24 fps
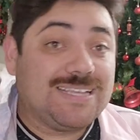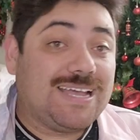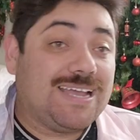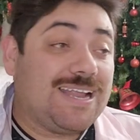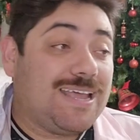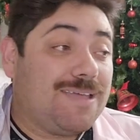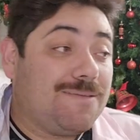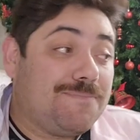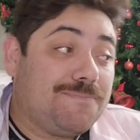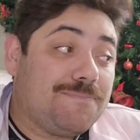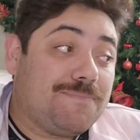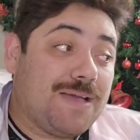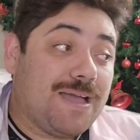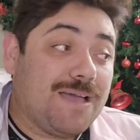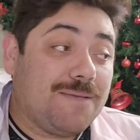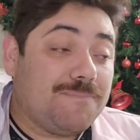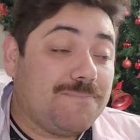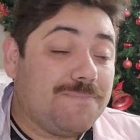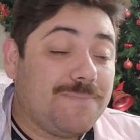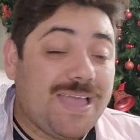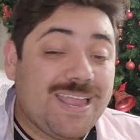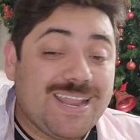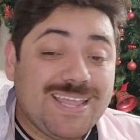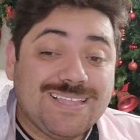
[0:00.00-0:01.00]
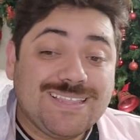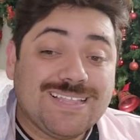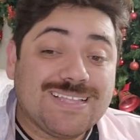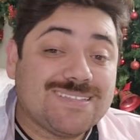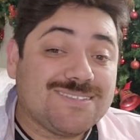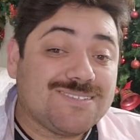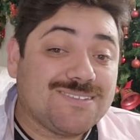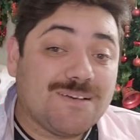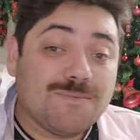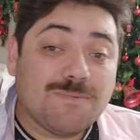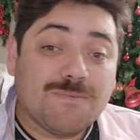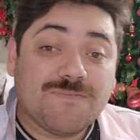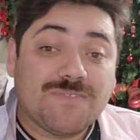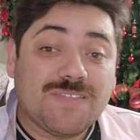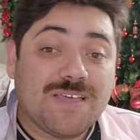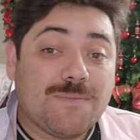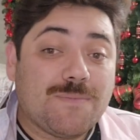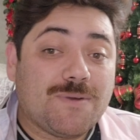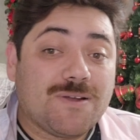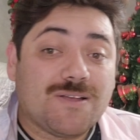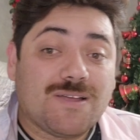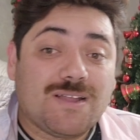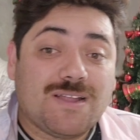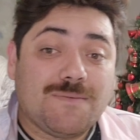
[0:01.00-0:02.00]
And I'm betting that some of
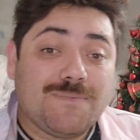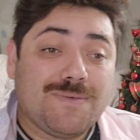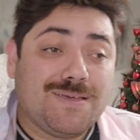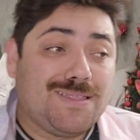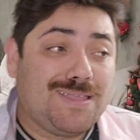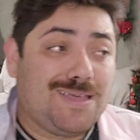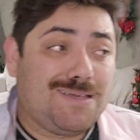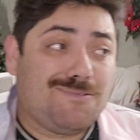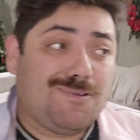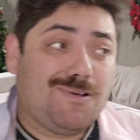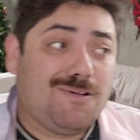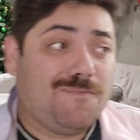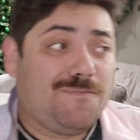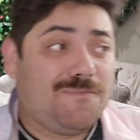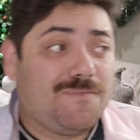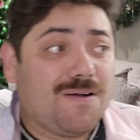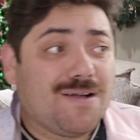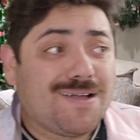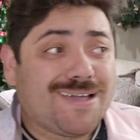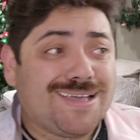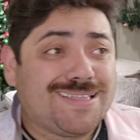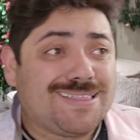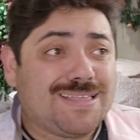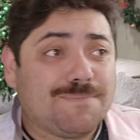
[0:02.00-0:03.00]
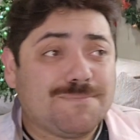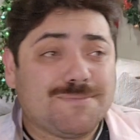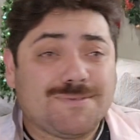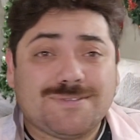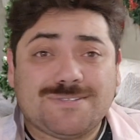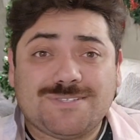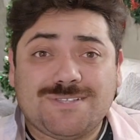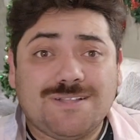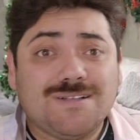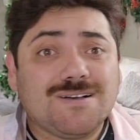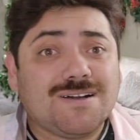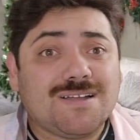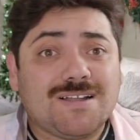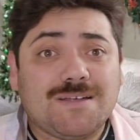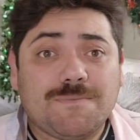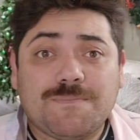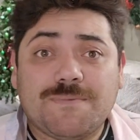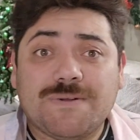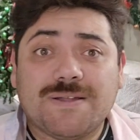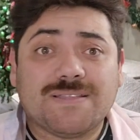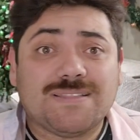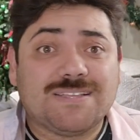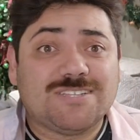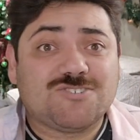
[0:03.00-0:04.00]
them are going to be like, well, fuck it, I'm still going to
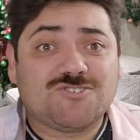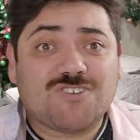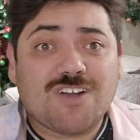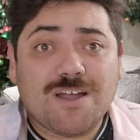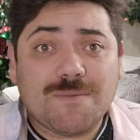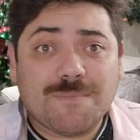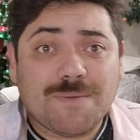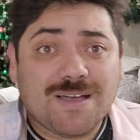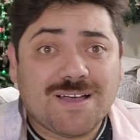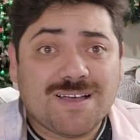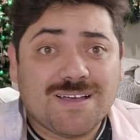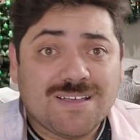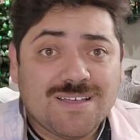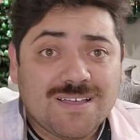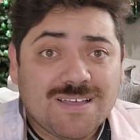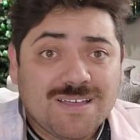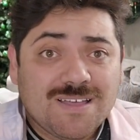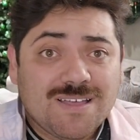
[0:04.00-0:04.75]
bring the drama